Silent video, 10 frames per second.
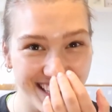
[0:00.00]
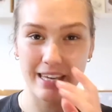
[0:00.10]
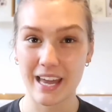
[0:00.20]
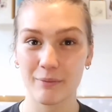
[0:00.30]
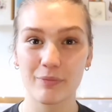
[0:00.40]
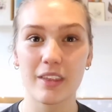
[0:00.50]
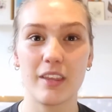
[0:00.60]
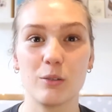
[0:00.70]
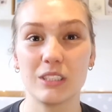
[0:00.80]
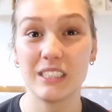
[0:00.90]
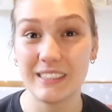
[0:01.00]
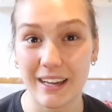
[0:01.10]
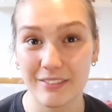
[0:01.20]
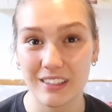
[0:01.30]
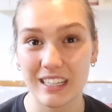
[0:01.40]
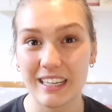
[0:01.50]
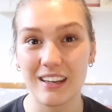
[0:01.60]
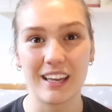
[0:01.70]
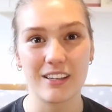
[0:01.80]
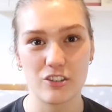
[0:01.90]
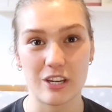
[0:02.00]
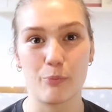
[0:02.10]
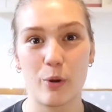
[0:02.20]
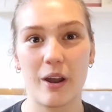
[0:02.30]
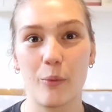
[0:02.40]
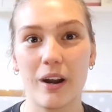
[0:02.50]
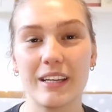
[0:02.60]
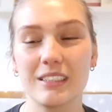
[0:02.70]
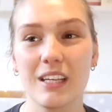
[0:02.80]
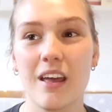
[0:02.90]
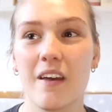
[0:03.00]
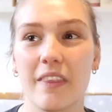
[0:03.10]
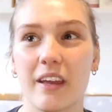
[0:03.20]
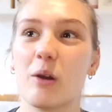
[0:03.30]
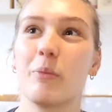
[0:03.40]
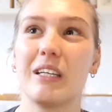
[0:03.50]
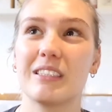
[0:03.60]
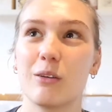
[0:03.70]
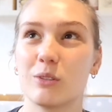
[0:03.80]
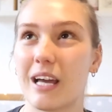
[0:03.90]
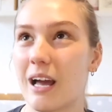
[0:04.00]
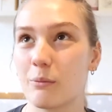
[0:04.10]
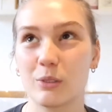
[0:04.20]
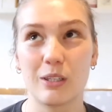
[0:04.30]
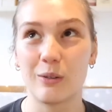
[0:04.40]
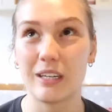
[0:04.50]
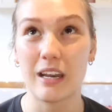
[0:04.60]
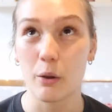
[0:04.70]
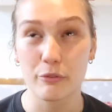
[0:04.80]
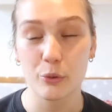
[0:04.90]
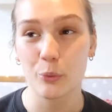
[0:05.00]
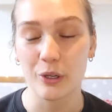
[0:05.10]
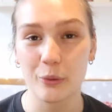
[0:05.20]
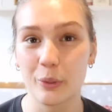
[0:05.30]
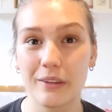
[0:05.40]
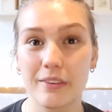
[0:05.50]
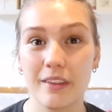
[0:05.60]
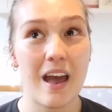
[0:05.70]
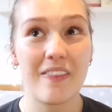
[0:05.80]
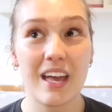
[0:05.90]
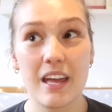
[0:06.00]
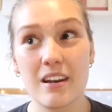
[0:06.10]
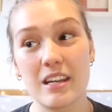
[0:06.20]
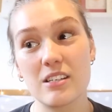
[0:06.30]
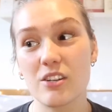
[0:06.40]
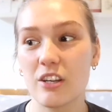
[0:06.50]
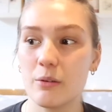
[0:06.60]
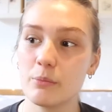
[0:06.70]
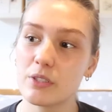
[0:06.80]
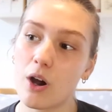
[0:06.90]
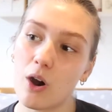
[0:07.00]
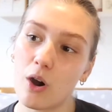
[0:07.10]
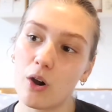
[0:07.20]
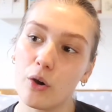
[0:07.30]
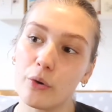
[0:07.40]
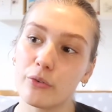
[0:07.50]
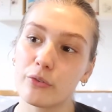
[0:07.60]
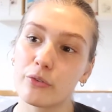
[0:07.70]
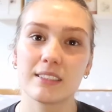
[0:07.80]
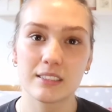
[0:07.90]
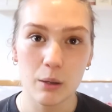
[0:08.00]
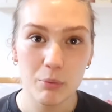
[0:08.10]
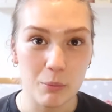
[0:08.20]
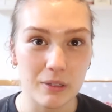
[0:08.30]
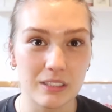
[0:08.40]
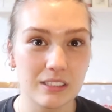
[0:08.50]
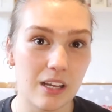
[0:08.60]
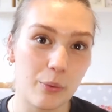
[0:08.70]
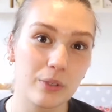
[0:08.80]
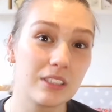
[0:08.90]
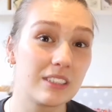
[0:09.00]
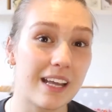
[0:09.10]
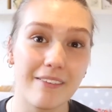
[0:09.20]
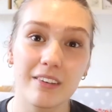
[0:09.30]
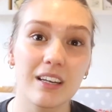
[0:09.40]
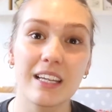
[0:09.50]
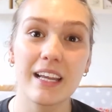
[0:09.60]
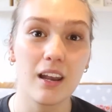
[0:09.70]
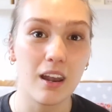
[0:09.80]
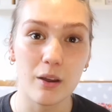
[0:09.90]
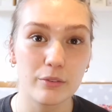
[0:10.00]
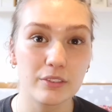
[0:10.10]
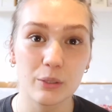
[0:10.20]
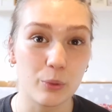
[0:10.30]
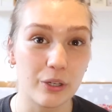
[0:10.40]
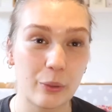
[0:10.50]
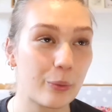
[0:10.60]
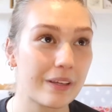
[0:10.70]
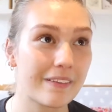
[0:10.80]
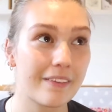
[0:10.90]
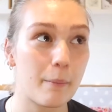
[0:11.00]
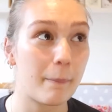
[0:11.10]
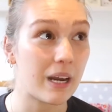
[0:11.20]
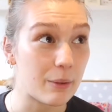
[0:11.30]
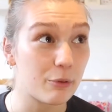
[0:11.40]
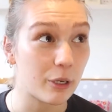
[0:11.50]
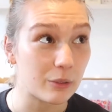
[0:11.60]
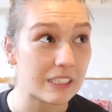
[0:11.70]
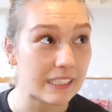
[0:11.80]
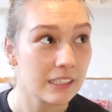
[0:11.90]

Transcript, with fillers: yeah, those are definitely, like gym wear wise, the companies I was absolutely love to work with. And then in terms of supplements, I would definitely love to work with Myprotein.